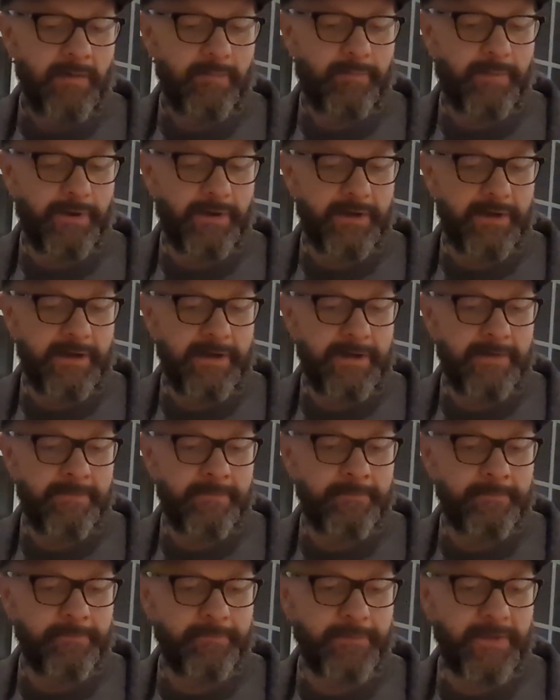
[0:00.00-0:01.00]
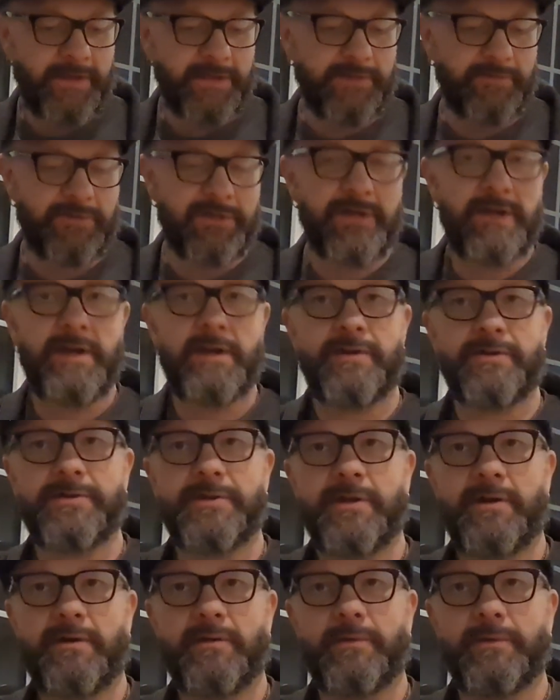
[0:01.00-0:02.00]
But um, things have changed
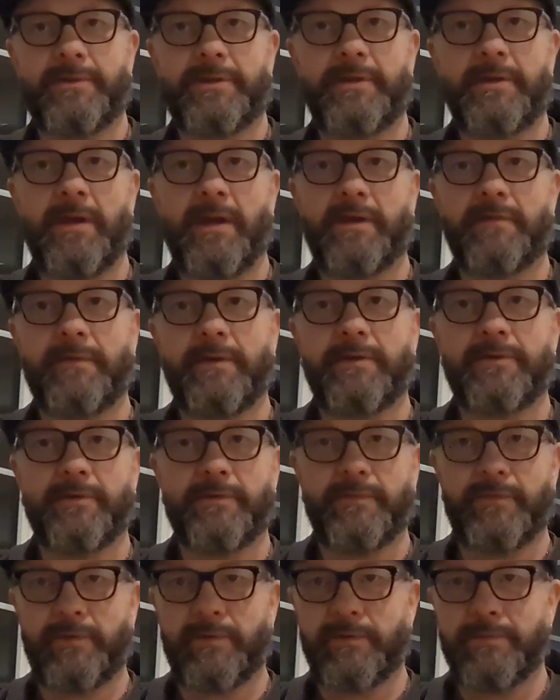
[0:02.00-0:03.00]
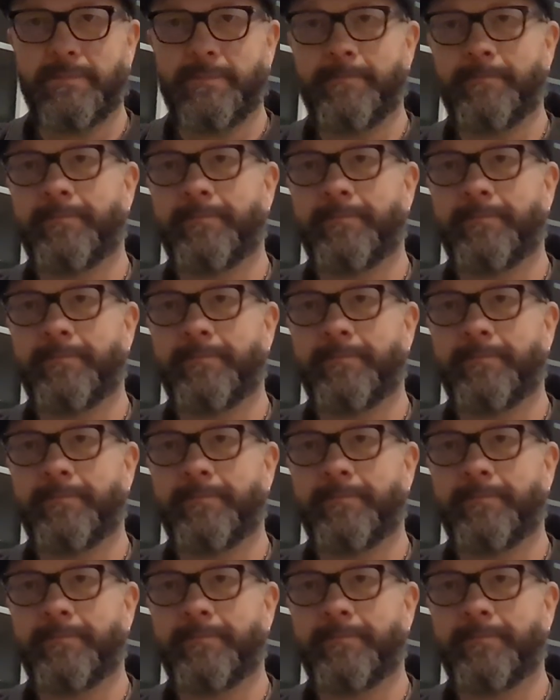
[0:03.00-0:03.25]
now with the advent of your